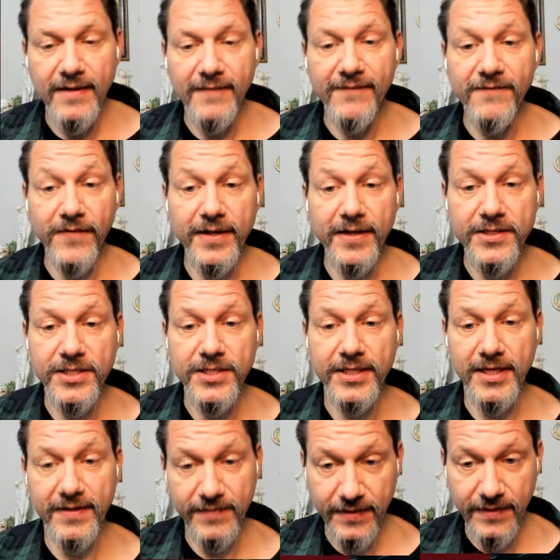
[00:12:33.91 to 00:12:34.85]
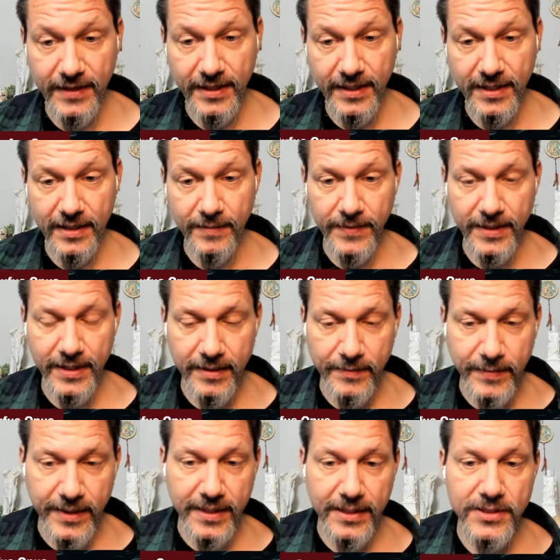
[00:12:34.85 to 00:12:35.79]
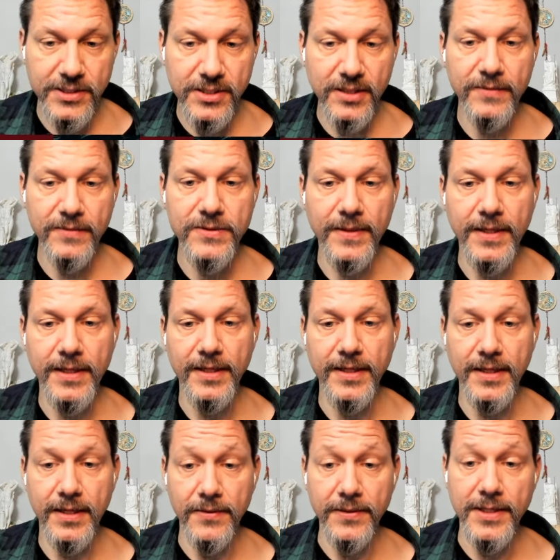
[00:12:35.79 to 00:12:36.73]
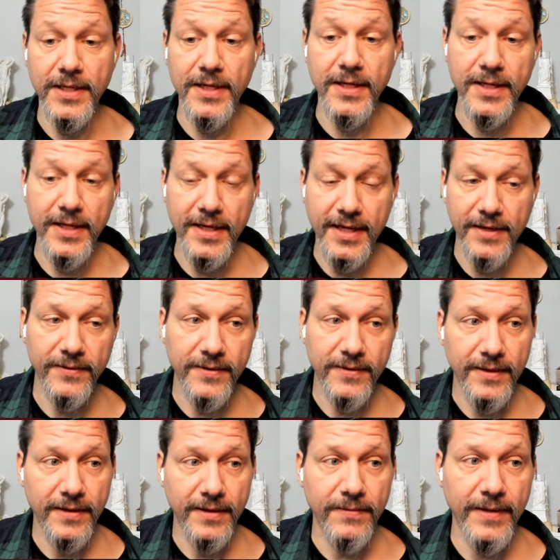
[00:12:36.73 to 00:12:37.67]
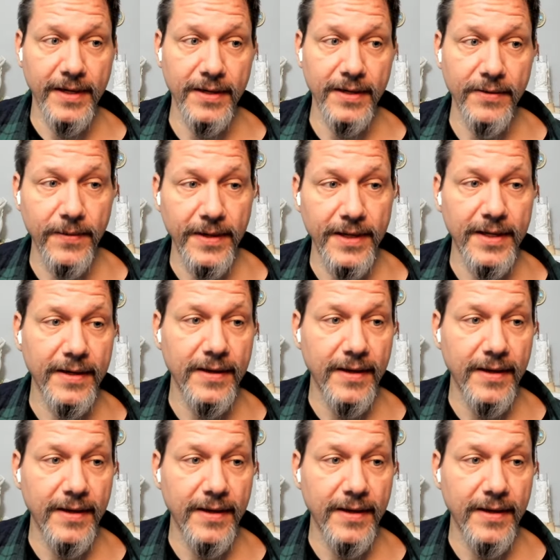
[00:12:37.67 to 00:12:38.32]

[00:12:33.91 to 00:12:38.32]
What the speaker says: finishing everything up and making sure it was ready to go and getting it out there right away.